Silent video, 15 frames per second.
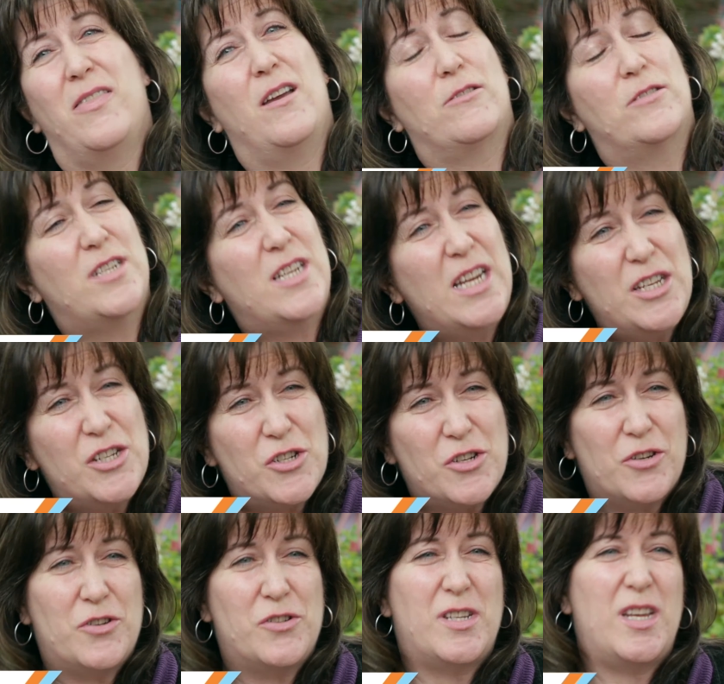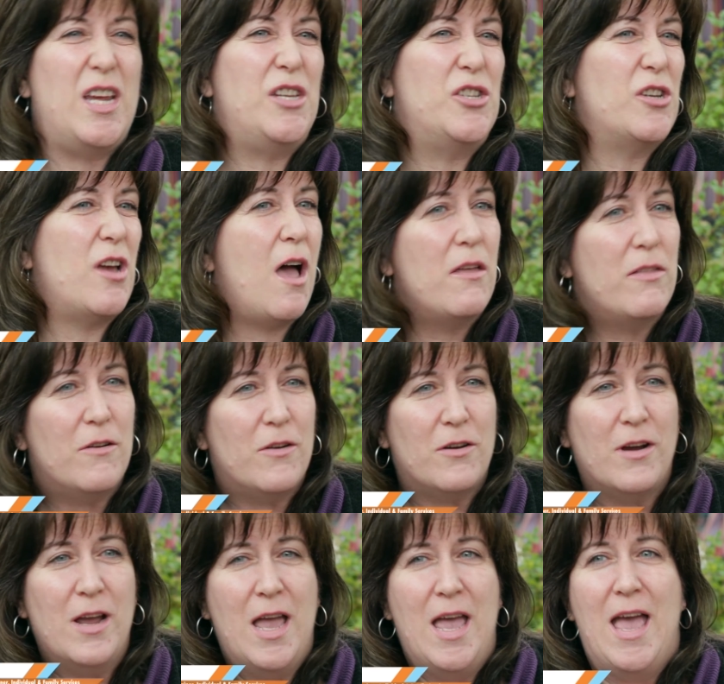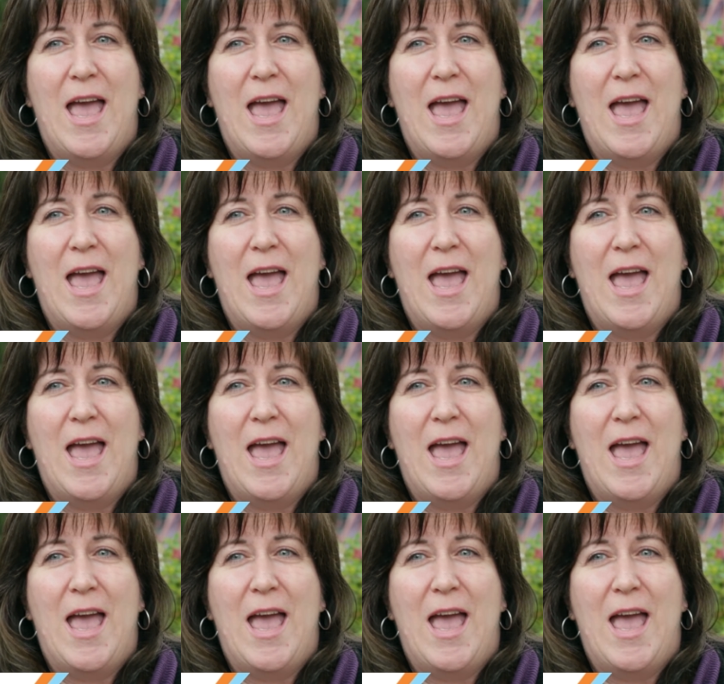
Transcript: their teachers, each other,